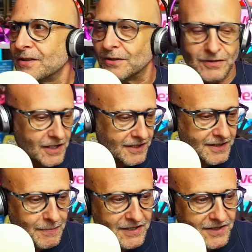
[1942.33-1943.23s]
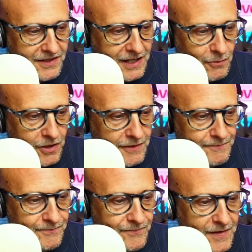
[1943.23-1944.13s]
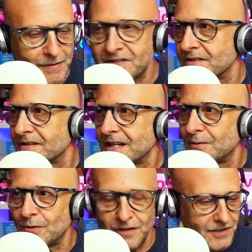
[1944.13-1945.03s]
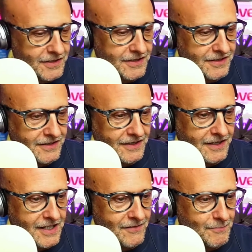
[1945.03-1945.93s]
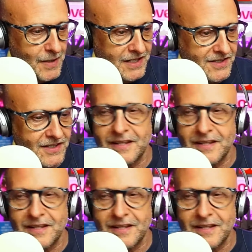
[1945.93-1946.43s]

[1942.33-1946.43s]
All right, back to that one, and even back to